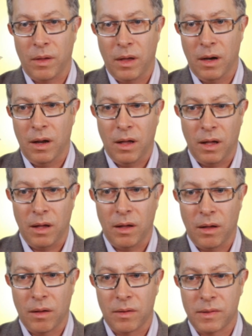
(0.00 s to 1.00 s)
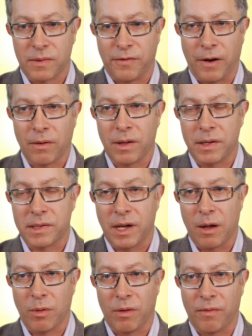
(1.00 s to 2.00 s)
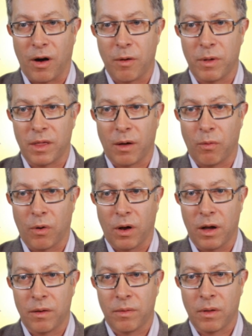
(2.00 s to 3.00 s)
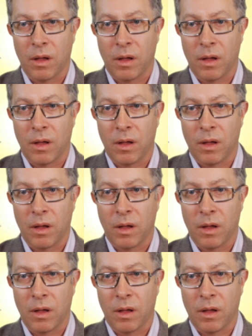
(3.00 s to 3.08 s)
In a fairly stable environment that we're in,